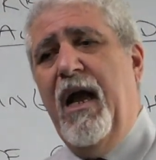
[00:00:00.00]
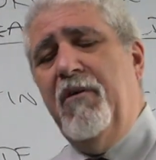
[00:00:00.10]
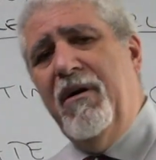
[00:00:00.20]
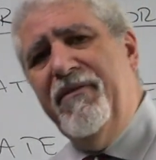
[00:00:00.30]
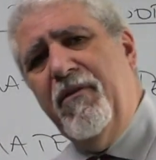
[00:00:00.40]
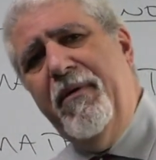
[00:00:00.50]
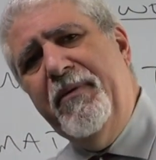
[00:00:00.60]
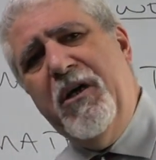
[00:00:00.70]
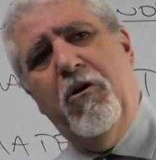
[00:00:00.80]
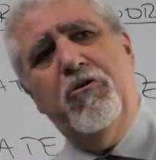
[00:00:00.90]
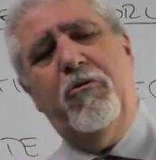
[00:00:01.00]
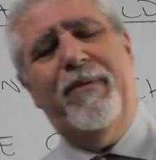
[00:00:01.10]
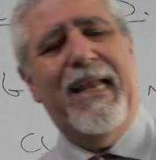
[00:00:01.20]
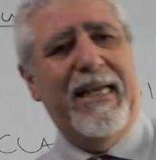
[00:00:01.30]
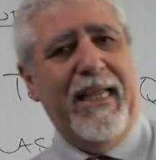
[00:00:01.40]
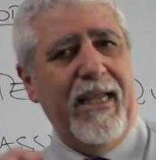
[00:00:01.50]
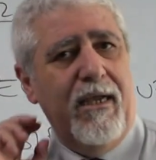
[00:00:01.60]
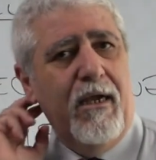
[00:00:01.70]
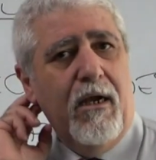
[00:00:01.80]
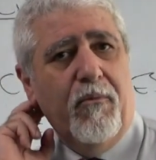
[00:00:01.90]
However, when we go into
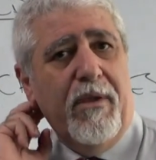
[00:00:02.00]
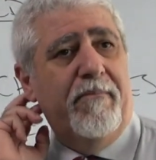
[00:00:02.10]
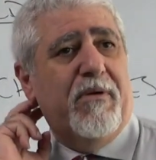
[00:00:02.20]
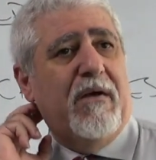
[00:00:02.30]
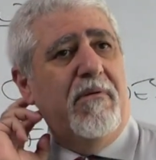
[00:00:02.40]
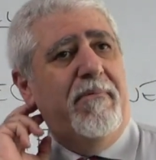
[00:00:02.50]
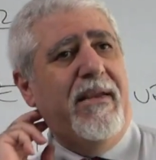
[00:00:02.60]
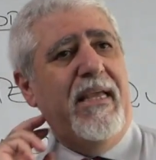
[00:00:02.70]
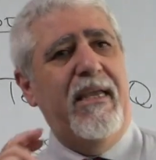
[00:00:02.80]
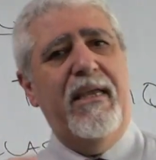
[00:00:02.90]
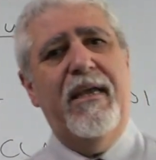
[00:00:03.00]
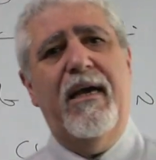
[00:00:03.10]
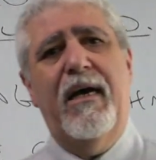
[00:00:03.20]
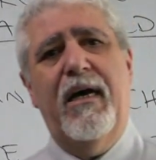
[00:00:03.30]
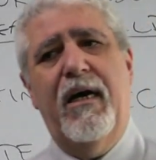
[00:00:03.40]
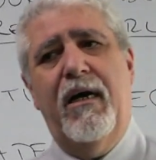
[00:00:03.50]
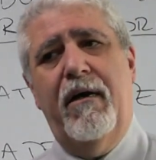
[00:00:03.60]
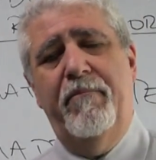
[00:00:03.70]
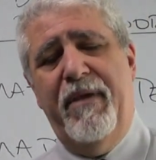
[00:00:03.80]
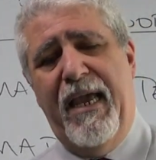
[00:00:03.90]
planning, we probably
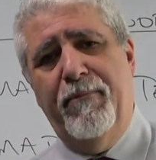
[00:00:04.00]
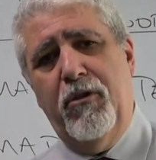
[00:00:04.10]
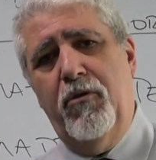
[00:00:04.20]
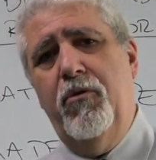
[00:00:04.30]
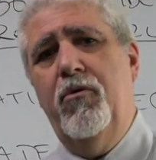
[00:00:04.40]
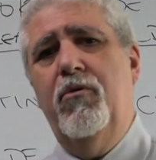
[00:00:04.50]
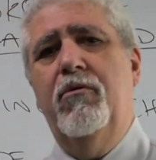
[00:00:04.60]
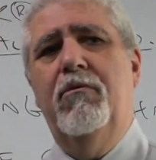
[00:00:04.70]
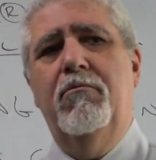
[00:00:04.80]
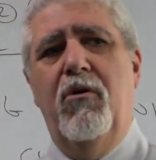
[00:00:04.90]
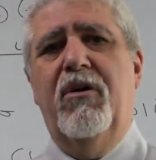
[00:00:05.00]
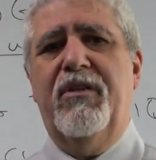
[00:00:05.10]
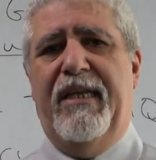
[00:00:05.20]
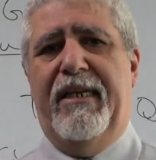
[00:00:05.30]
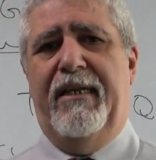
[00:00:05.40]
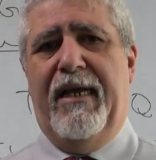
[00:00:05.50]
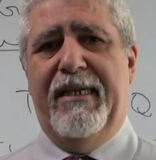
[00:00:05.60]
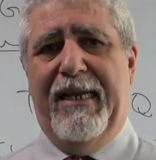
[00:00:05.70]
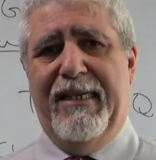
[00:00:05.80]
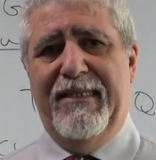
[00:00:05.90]
be able to do more than
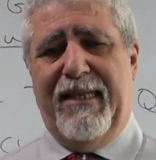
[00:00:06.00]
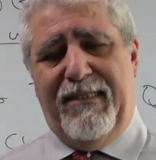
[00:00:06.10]
analogous